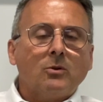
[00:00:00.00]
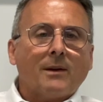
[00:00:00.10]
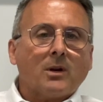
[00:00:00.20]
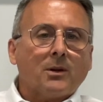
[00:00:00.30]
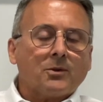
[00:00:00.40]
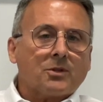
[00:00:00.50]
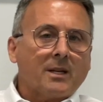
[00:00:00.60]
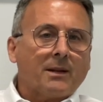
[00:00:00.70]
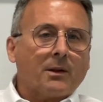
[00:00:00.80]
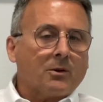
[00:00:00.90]
have to
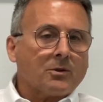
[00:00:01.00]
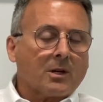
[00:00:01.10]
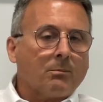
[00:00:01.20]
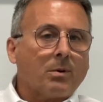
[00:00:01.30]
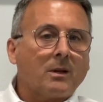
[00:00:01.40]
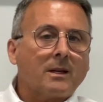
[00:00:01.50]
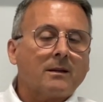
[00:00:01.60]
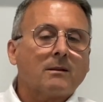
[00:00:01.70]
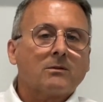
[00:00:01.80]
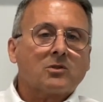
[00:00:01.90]
understand that there's a
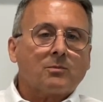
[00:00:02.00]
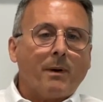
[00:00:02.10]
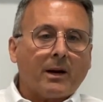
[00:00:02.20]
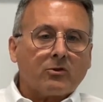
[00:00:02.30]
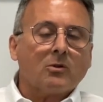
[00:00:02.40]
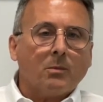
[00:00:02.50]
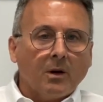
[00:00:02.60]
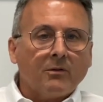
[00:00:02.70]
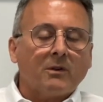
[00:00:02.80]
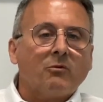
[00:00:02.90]
complete spectrum
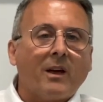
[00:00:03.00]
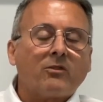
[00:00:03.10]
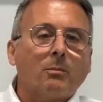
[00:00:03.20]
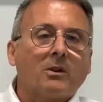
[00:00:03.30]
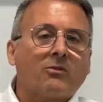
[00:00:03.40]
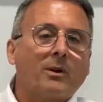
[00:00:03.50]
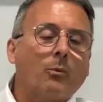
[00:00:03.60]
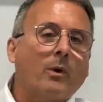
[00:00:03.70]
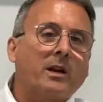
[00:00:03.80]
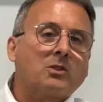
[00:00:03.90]
of investments that
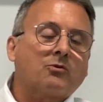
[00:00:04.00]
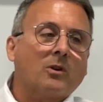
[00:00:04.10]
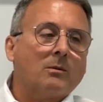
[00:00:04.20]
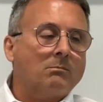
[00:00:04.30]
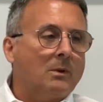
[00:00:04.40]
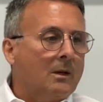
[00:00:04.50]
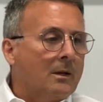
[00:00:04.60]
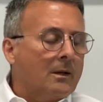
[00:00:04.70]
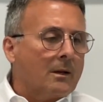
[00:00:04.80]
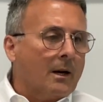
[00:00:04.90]
range from
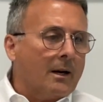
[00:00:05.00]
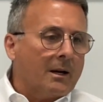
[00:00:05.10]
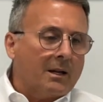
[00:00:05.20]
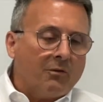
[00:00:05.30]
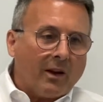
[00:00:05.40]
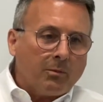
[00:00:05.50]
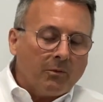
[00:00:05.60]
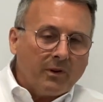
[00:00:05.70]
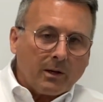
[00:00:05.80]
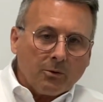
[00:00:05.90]
investment
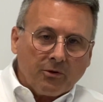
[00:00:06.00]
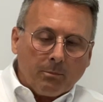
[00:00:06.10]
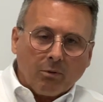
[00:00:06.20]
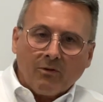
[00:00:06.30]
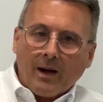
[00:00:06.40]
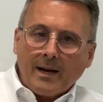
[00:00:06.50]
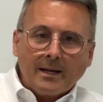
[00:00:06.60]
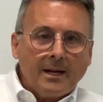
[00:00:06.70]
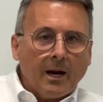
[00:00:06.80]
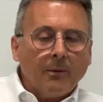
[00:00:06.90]
vehicles that provide
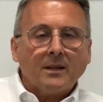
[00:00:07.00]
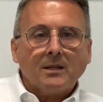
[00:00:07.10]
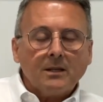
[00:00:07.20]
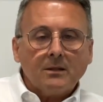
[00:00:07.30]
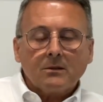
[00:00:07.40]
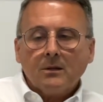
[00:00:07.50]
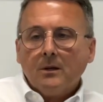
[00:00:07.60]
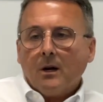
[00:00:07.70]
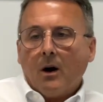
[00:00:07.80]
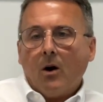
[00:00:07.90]
guarantees
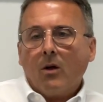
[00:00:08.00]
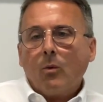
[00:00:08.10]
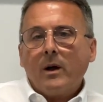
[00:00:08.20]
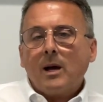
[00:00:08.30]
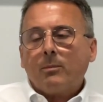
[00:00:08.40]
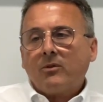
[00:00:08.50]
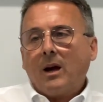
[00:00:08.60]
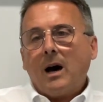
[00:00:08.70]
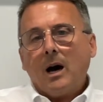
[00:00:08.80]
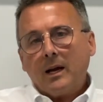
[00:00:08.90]
all the way up to
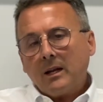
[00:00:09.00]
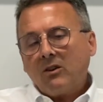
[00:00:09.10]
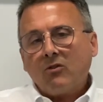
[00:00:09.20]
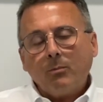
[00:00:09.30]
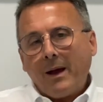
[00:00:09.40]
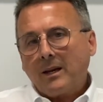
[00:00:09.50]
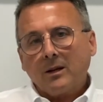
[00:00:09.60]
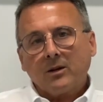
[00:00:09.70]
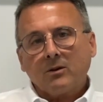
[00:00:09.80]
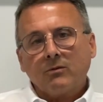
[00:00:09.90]
highly
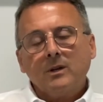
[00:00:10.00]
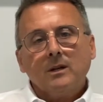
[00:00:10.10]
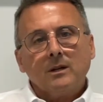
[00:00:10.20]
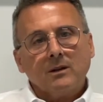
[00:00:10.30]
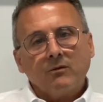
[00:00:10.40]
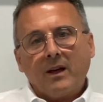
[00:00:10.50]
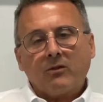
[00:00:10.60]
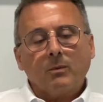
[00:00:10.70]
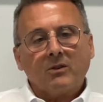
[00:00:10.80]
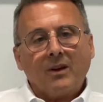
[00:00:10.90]
speculative
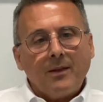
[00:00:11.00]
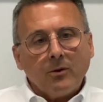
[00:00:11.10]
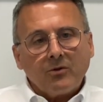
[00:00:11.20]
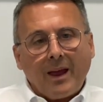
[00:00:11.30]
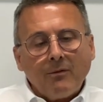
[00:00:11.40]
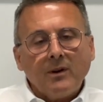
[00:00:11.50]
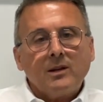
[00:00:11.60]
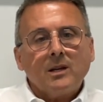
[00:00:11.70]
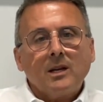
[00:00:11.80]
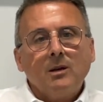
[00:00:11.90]
investments, and there's
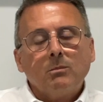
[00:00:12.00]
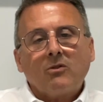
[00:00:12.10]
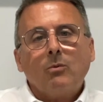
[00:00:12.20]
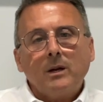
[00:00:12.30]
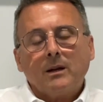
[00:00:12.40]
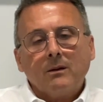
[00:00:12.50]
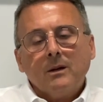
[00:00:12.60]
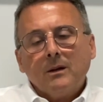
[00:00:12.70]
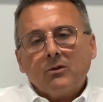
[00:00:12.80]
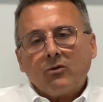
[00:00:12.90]
everything in between.
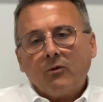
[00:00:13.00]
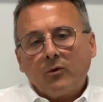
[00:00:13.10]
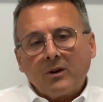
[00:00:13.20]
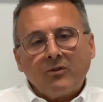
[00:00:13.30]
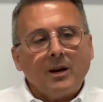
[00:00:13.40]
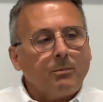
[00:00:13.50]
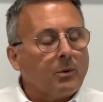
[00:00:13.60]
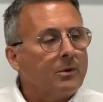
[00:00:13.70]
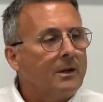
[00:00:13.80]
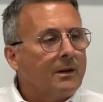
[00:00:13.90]
So, for
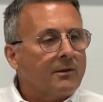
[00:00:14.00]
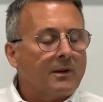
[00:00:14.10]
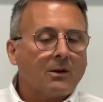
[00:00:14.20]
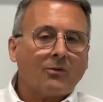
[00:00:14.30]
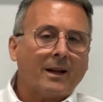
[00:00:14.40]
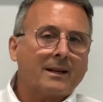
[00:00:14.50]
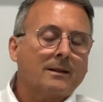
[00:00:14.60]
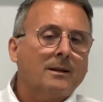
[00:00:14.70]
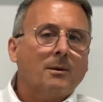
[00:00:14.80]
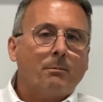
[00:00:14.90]
example, things like
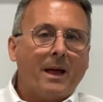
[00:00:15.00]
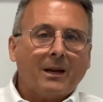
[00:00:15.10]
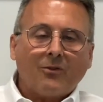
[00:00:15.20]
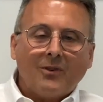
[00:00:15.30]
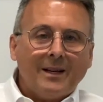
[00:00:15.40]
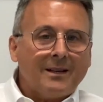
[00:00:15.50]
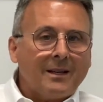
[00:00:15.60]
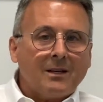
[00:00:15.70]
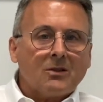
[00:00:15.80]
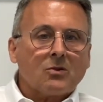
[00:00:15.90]
bank
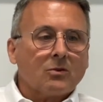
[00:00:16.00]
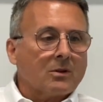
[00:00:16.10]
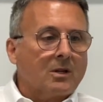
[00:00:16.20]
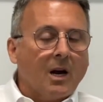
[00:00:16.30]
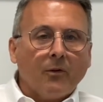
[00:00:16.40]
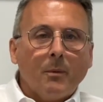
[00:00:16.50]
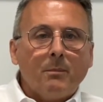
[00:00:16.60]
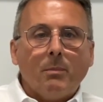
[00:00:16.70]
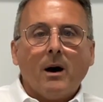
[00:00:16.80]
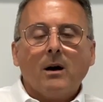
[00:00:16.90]
CDs or
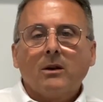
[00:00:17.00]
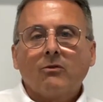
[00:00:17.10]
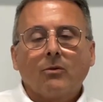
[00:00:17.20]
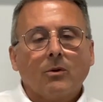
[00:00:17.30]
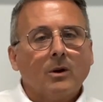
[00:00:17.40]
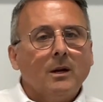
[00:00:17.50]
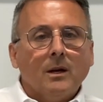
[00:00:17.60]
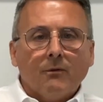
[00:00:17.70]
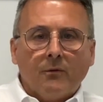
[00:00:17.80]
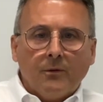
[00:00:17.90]
government bonds or
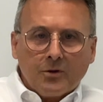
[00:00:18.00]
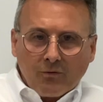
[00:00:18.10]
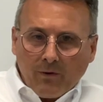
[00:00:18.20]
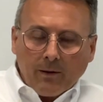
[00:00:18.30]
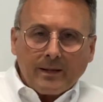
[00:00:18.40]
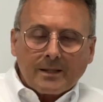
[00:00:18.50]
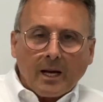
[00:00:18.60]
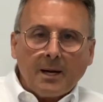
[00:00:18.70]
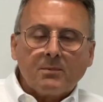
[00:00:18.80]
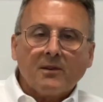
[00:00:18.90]
various
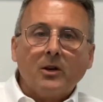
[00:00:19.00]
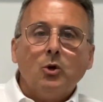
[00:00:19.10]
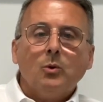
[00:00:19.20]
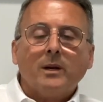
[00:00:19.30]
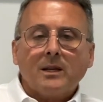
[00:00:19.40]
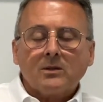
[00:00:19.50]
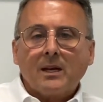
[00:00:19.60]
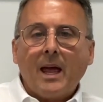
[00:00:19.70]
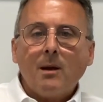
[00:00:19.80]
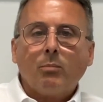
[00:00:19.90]
types of annuities
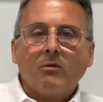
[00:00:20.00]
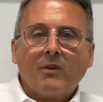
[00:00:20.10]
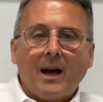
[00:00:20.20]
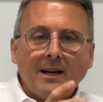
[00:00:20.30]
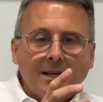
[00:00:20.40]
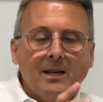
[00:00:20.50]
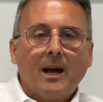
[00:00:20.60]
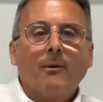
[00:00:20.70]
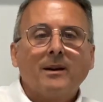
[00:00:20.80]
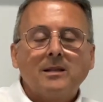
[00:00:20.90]
can provide
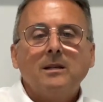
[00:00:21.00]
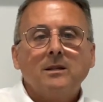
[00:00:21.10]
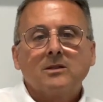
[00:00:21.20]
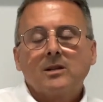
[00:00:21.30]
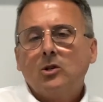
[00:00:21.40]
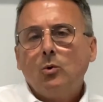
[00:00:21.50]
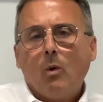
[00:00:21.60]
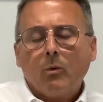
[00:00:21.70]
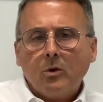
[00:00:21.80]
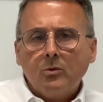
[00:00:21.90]
guarantees that you
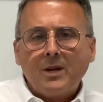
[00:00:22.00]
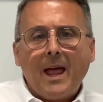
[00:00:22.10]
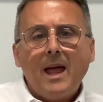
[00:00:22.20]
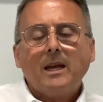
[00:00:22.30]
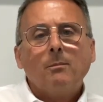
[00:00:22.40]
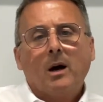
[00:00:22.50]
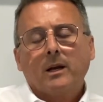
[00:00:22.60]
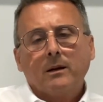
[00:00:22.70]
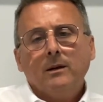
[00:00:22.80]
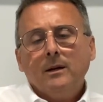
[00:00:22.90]
won't lose any money.